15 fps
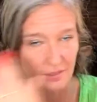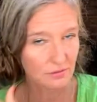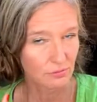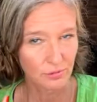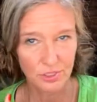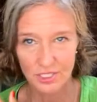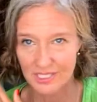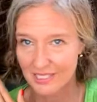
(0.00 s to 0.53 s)

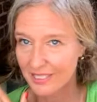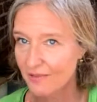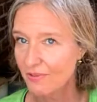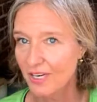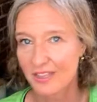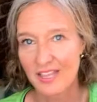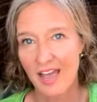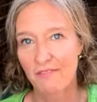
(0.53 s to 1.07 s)
We'll just leave it
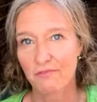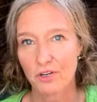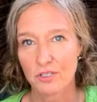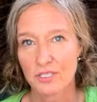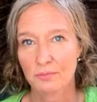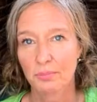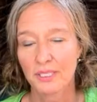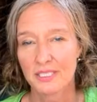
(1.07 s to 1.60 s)
at that for
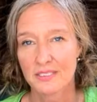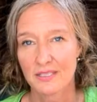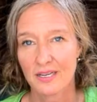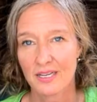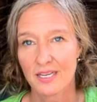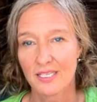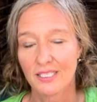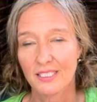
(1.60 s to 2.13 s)

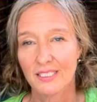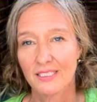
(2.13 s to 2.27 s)
simplicity.